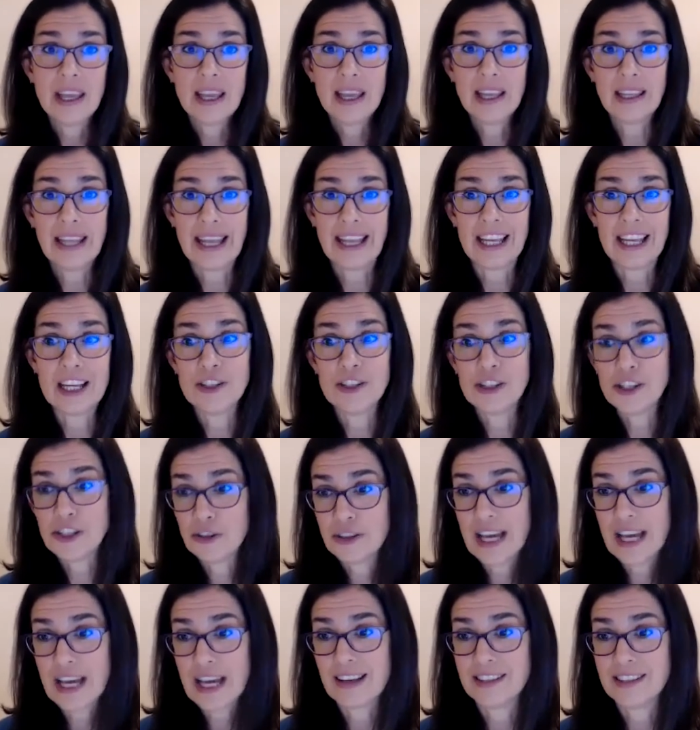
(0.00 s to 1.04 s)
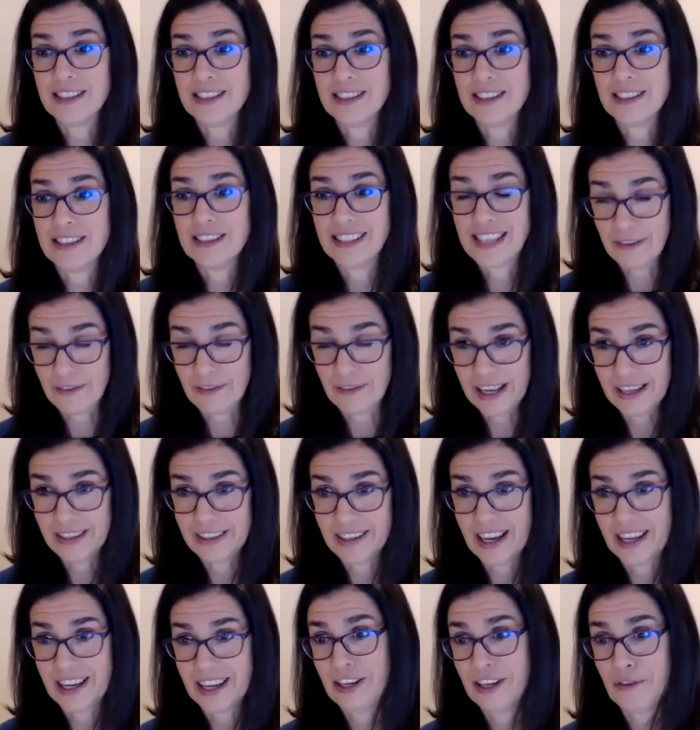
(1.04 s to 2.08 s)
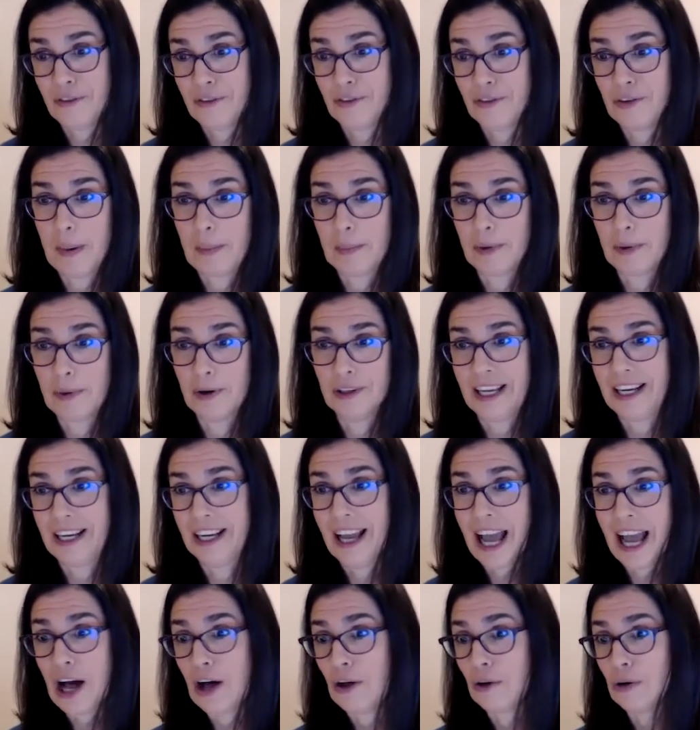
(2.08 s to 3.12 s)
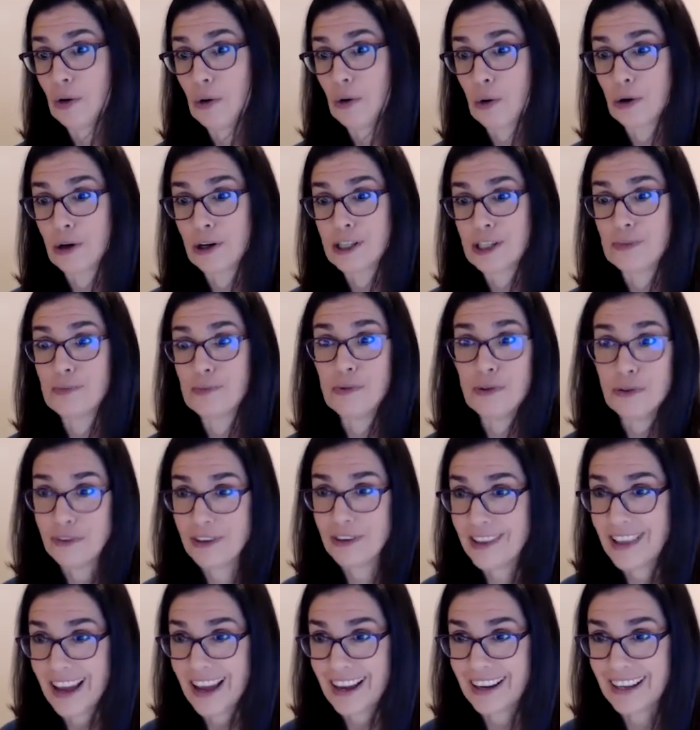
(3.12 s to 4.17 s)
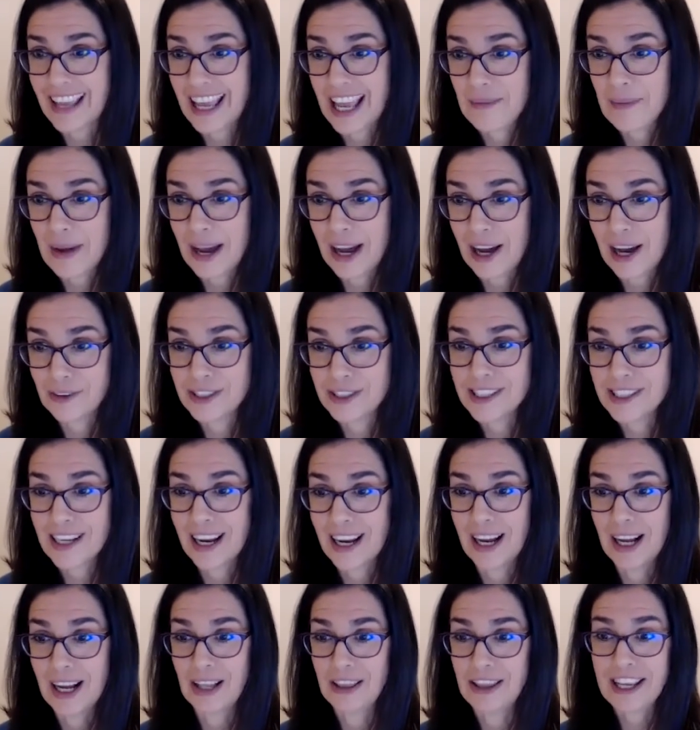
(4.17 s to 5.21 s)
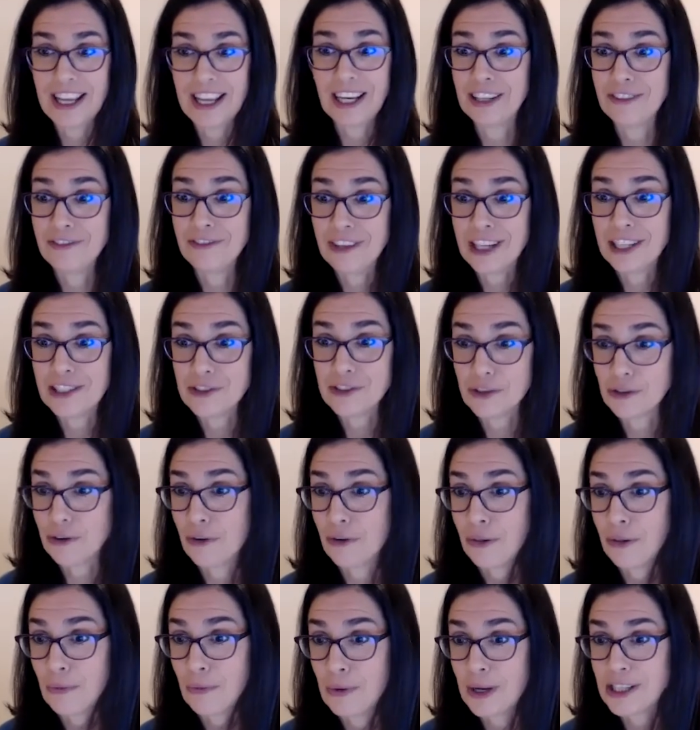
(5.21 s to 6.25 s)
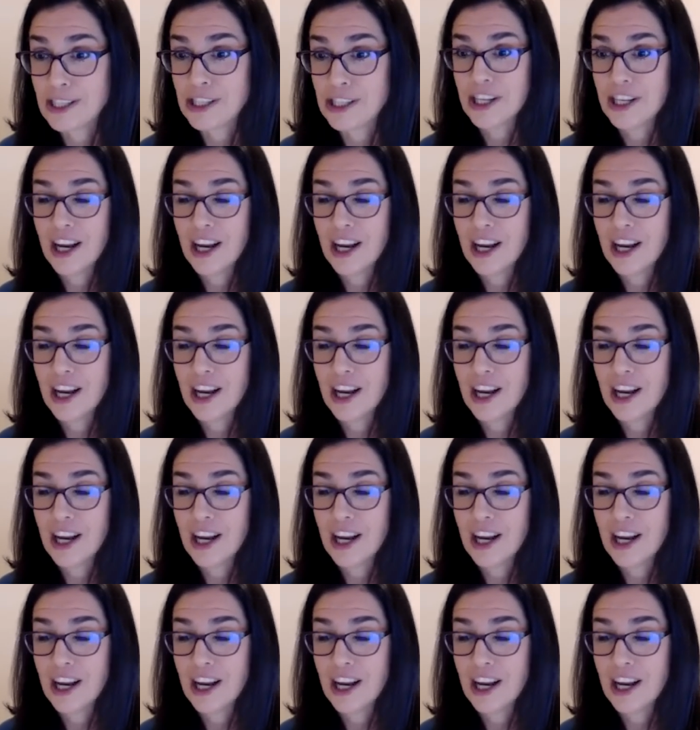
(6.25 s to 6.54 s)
like in 2007, I don't know if you remember like Al Gore's movie that came out, The Inconvenient Truth, which